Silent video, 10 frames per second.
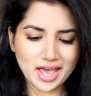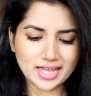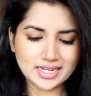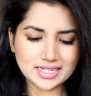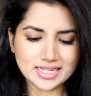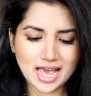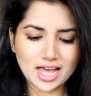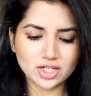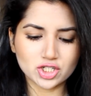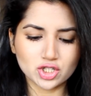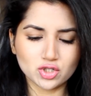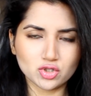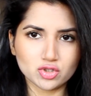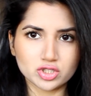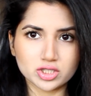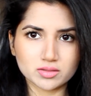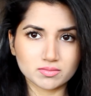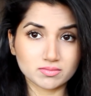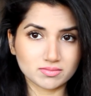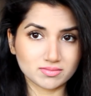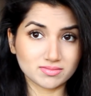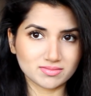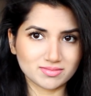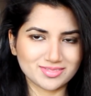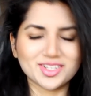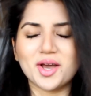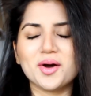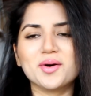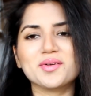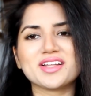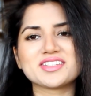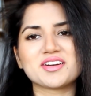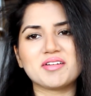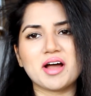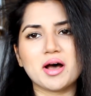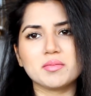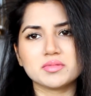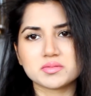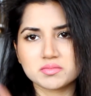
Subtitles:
Any tattoos? No, that's haram.